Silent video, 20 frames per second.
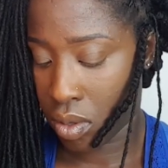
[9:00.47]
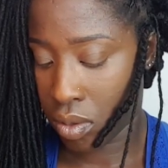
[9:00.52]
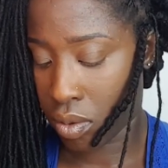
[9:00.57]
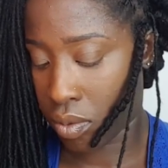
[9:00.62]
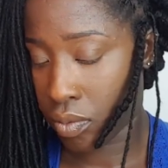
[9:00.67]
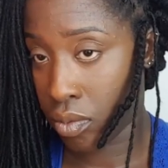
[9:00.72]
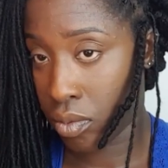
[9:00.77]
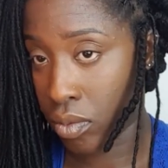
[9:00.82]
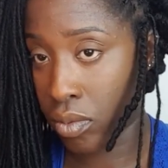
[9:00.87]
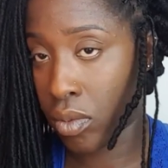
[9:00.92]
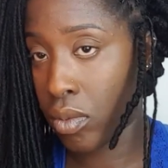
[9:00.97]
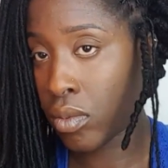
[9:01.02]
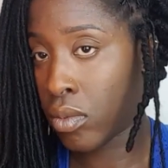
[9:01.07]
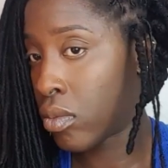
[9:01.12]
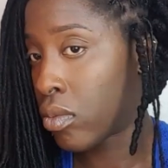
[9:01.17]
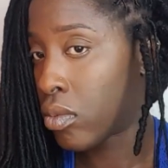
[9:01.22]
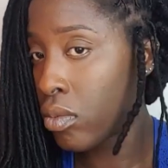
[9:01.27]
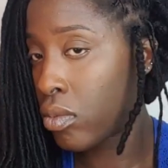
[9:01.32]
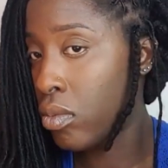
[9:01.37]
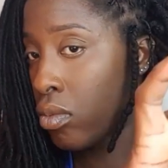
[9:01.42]
them
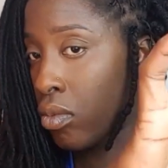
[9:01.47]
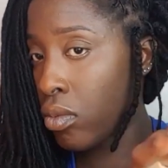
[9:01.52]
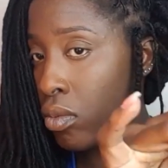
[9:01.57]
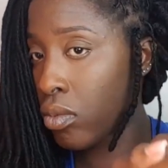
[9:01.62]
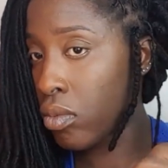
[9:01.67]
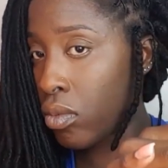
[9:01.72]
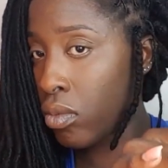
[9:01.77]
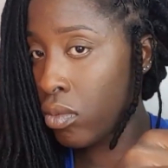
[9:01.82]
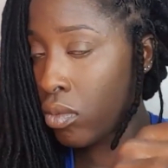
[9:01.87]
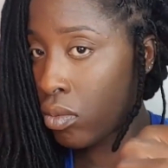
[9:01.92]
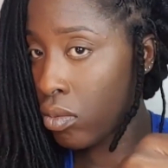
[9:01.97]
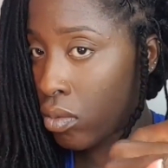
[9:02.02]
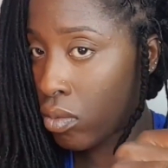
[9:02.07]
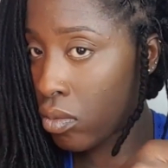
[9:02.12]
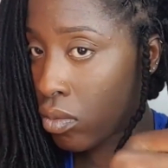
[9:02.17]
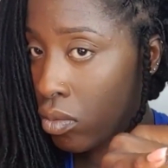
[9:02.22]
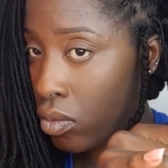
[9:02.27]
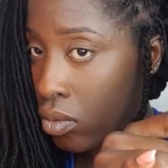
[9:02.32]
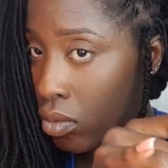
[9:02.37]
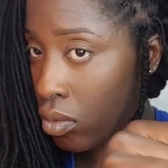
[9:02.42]
upside down,
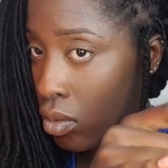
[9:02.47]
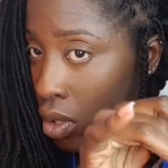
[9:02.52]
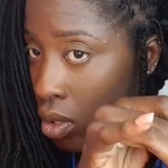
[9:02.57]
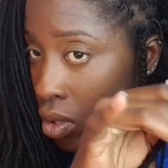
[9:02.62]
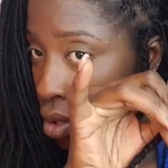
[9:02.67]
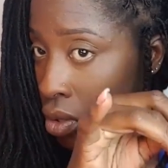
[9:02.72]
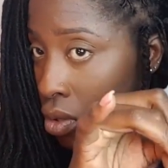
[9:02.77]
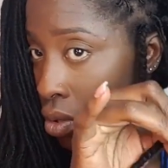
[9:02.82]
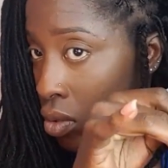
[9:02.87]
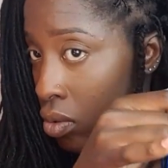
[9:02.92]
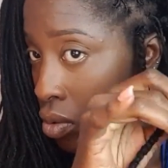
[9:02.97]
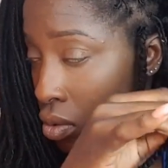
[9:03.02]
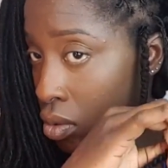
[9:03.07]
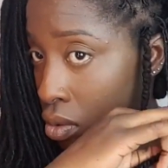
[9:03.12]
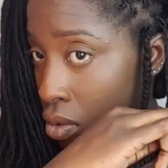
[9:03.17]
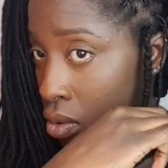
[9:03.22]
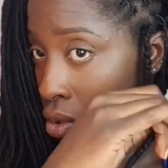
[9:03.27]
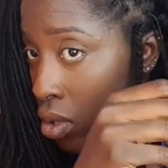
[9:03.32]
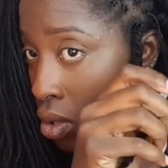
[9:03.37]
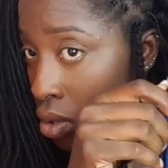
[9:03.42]
which
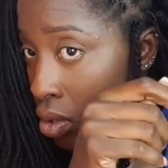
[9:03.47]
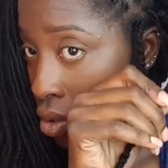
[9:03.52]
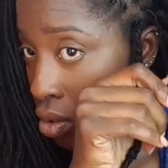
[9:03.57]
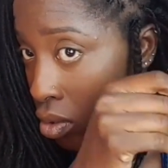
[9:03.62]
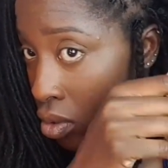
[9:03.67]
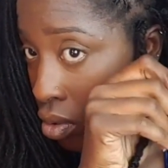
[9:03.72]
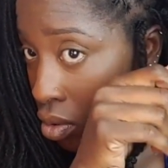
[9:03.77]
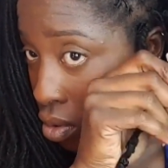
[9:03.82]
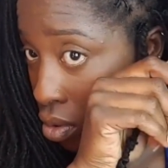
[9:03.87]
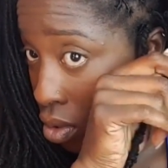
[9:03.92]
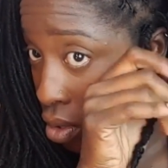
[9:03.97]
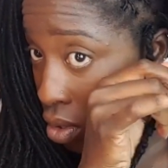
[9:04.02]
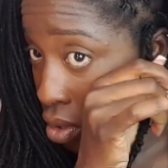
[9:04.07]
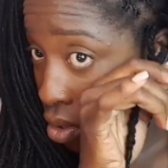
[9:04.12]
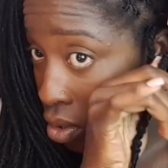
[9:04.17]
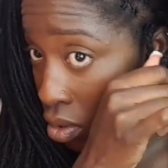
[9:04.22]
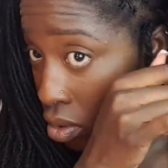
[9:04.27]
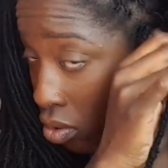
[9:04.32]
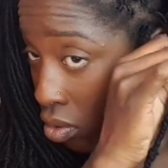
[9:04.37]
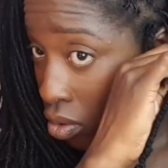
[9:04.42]
is
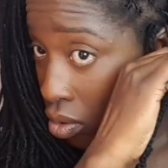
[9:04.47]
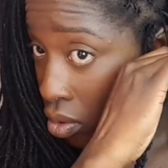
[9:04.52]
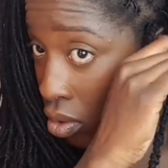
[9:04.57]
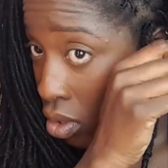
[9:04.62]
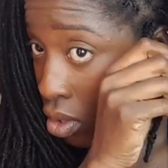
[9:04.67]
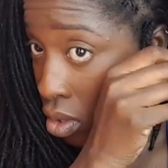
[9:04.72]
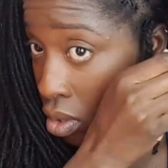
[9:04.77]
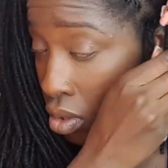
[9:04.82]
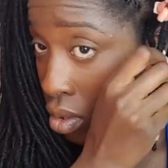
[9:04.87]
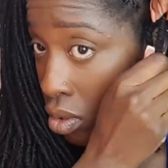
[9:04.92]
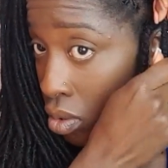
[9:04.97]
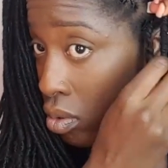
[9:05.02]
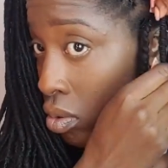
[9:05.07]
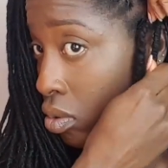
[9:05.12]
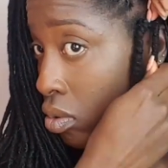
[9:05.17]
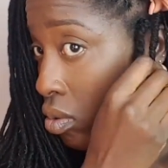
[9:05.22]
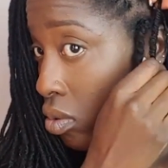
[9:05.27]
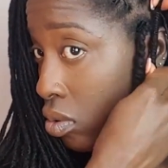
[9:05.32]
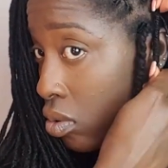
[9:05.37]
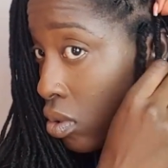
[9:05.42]
a little
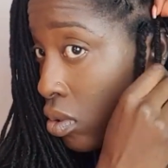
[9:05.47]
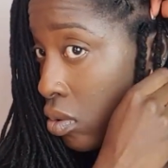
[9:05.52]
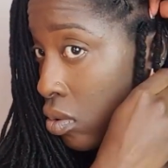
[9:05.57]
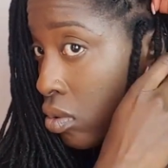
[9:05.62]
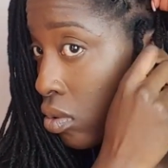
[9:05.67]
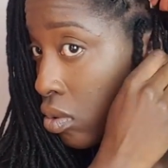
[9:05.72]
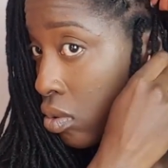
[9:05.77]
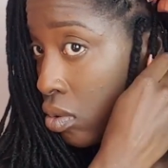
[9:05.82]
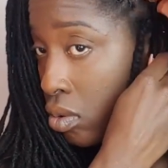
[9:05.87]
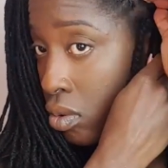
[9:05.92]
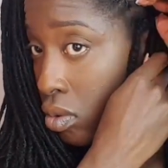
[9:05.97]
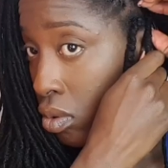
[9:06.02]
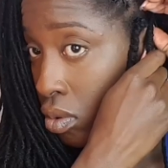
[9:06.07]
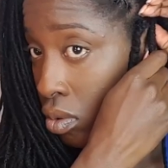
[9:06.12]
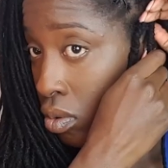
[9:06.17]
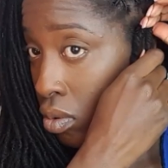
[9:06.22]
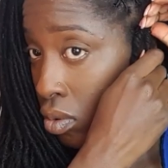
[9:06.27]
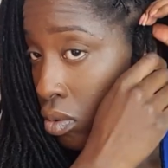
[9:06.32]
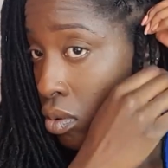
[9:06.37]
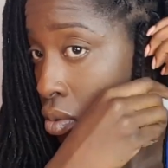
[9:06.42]
different, but
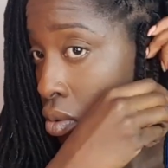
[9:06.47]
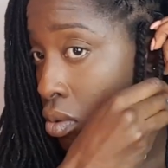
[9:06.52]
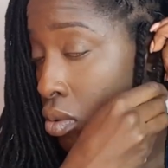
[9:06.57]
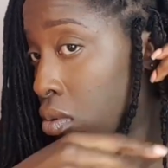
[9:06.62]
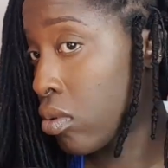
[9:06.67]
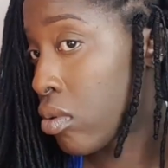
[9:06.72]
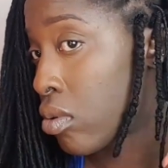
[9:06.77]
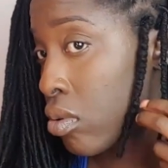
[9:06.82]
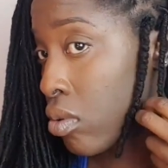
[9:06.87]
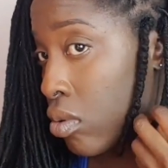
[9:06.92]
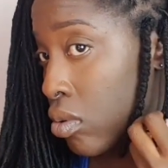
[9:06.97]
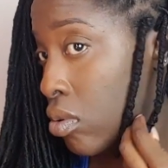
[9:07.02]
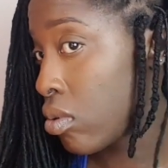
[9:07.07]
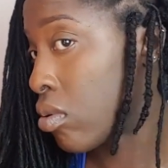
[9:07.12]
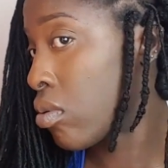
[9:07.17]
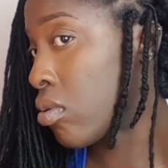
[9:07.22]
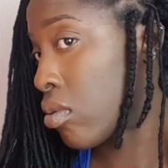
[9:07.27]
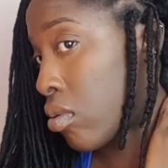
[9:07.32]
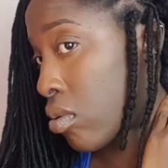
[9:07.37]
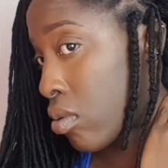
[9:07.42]
it has the loop
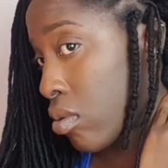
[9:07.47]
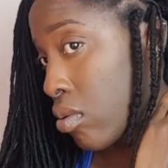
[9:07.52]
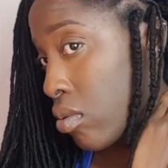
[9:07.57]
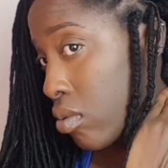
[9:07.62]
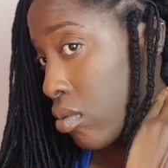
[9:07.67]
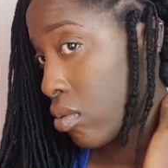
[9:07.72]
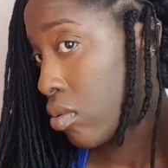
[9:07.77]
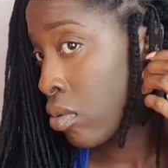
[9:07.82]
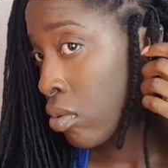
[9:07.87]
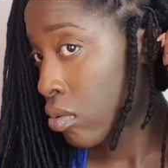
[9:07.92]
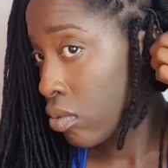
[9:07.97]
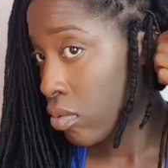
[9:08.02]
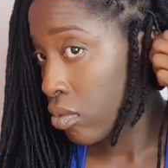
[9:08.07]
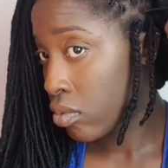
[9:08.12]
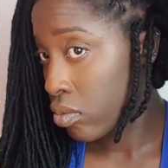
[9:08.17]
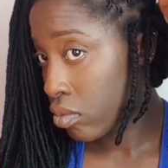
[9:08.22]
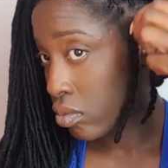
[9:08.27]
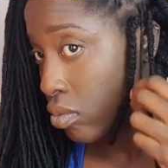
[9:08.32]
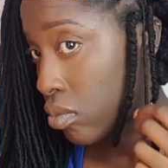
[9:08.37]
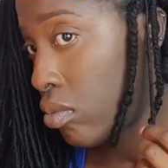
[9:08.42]
at the root part,
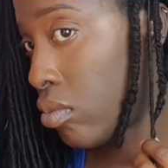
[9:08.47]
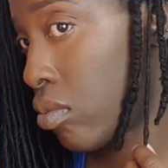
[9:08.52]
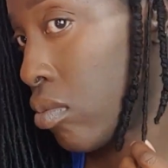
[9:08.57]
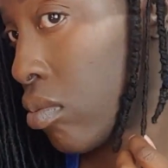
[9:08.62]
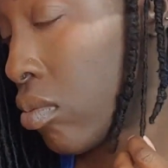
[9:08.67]
and I